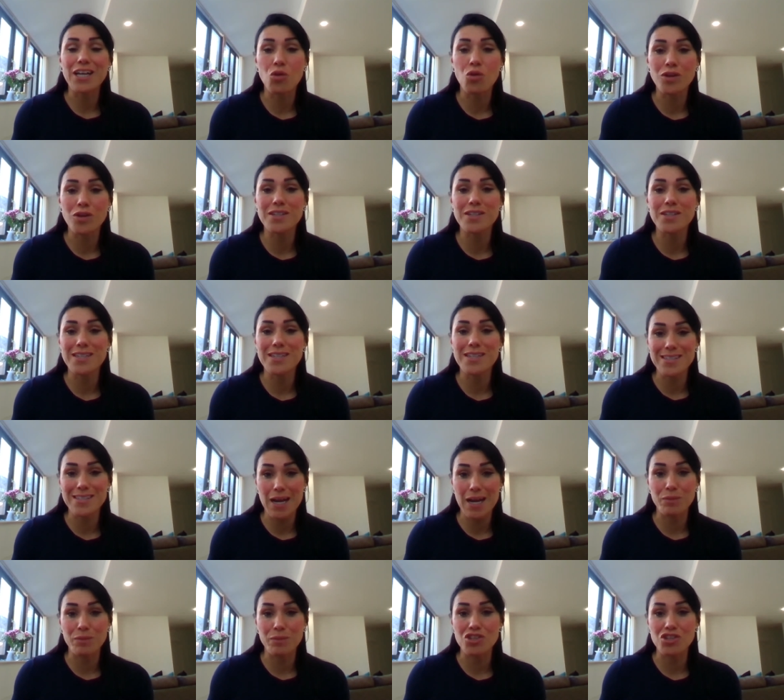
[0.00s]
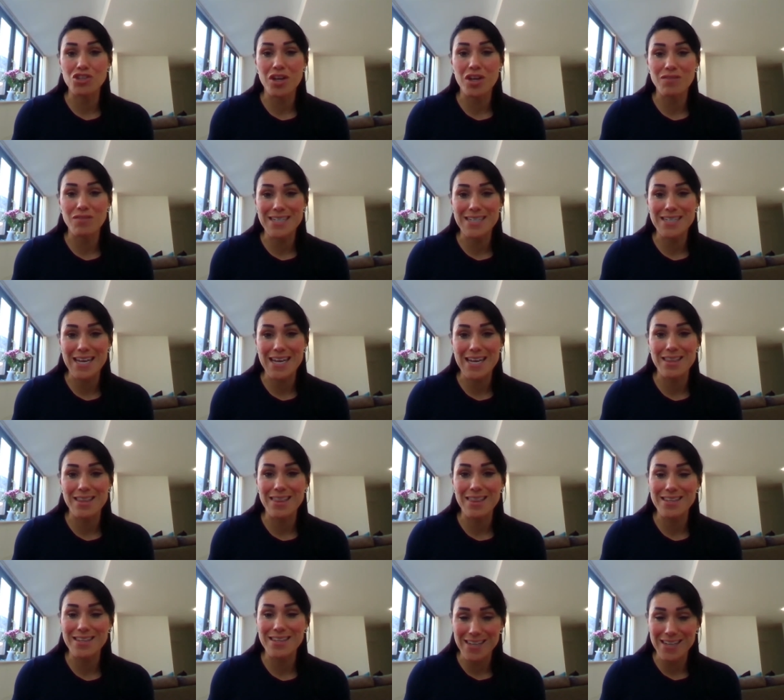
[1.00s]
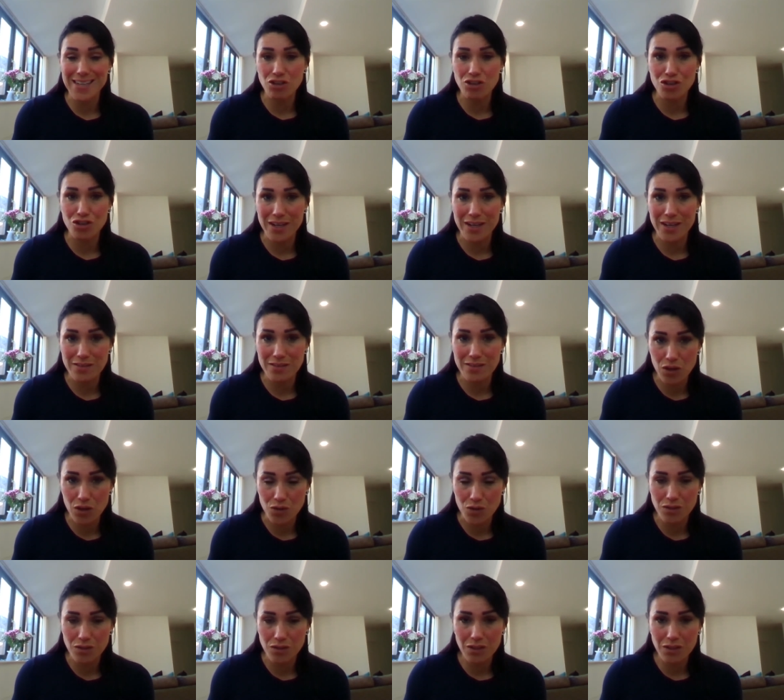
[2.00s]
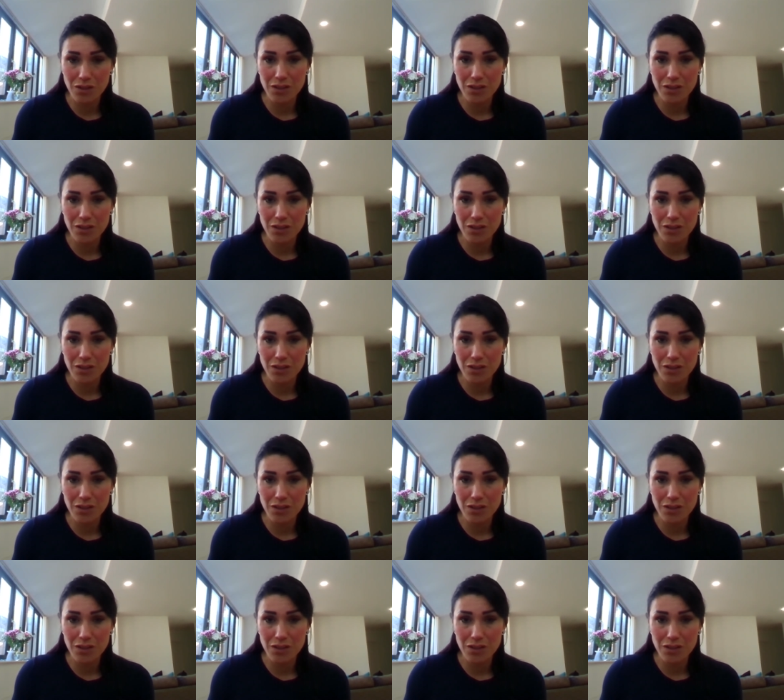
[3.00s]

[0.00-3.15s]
in order to establish and retain the statutory excuse.